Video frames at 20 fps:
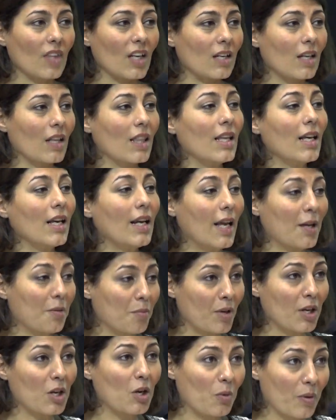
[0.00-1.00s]
KETHEA let
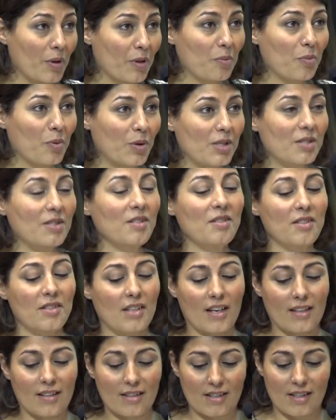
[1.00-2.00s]
me go in the prisons
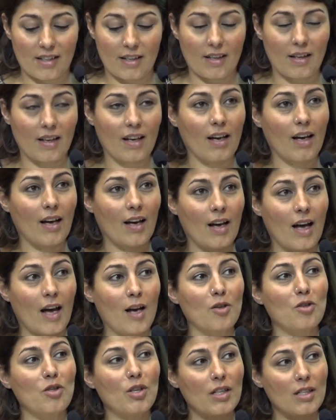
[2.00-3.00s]
and
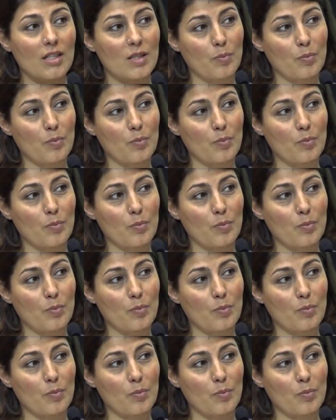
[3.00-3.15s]
actually